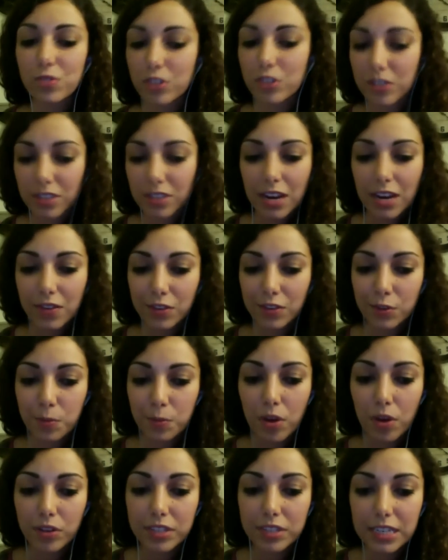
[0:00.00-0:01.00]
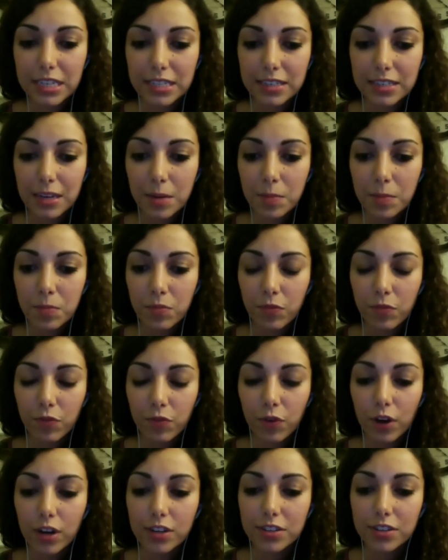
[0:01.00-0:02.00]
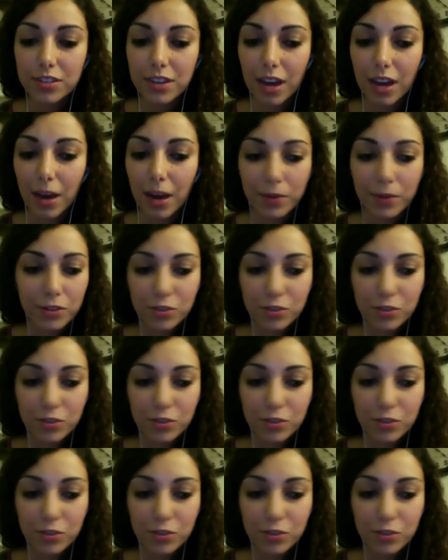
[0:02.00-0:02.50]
just kind of a small scene as him first, I